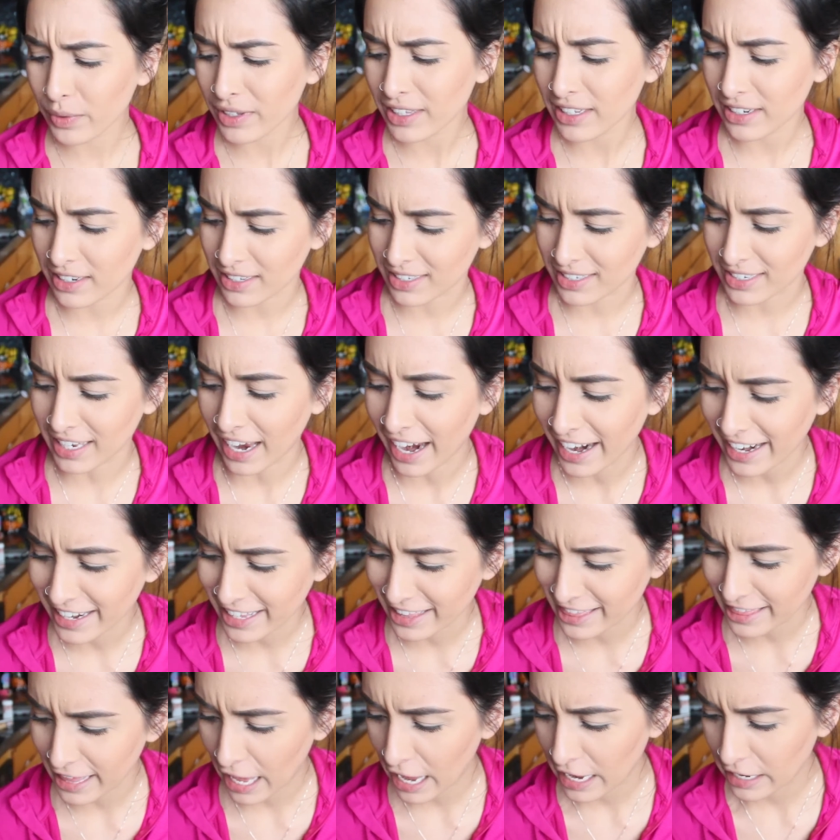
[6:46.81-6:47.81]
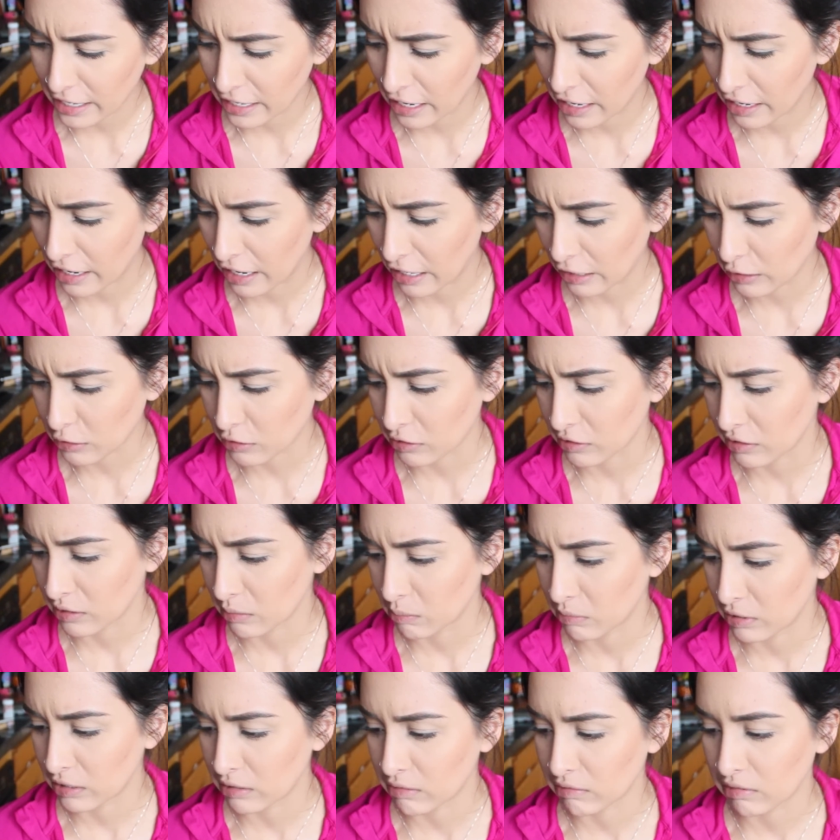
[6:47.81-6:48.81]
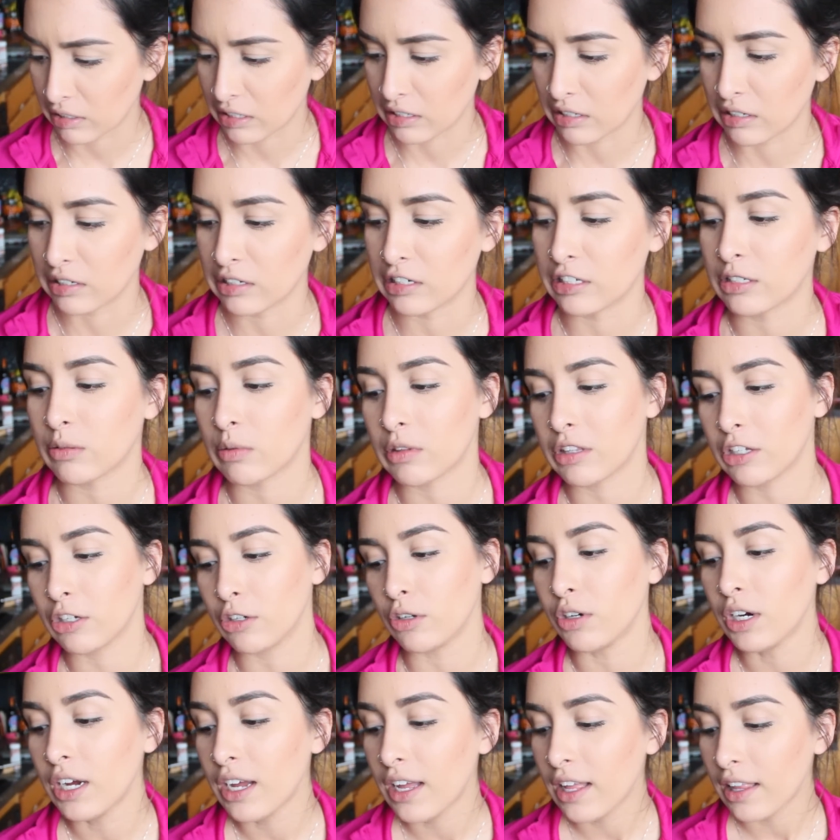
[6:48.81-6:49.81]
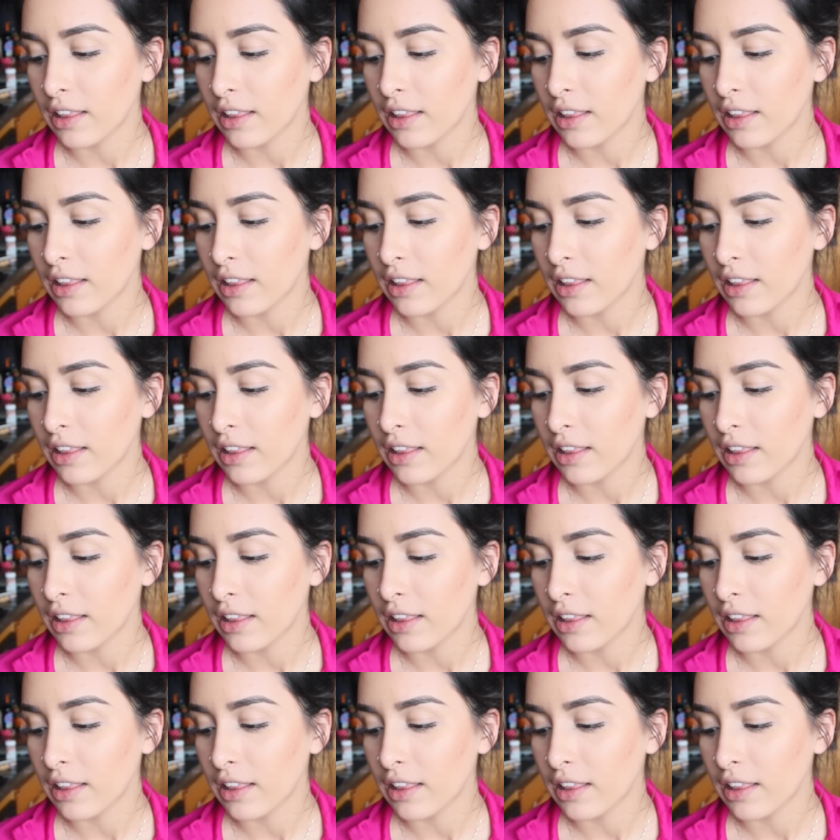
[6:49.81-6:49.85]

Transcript: really decided that yet actually, to be quite honest with you.